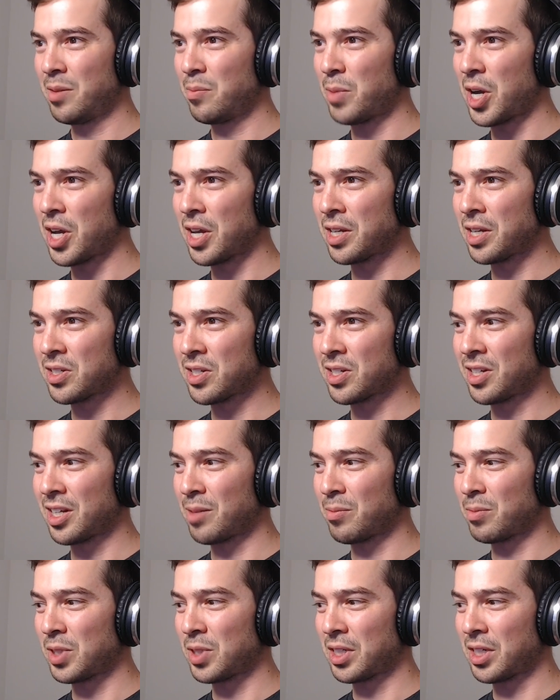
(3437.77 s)
mind, and
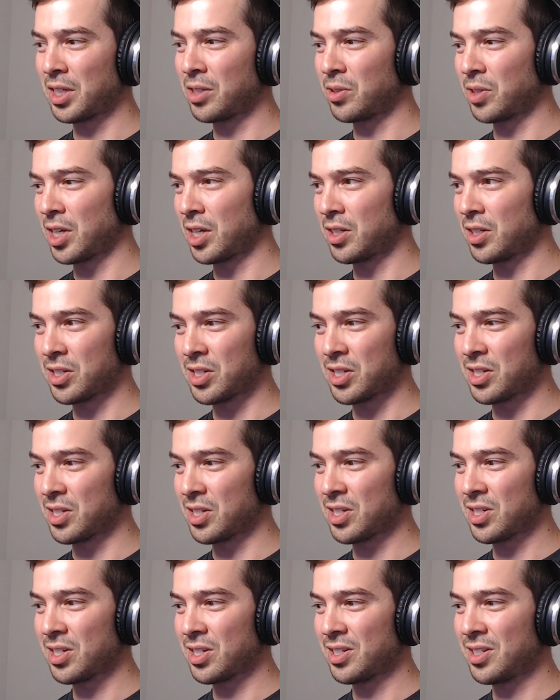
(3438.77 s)
I'm thinking, okay, this
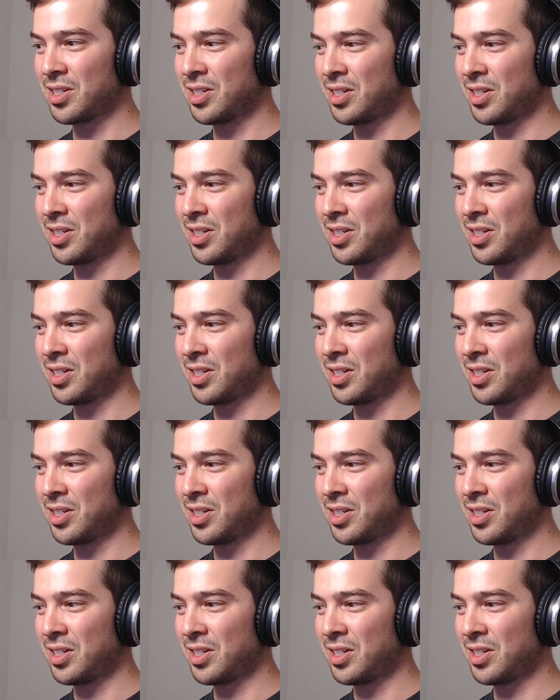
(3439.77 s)
is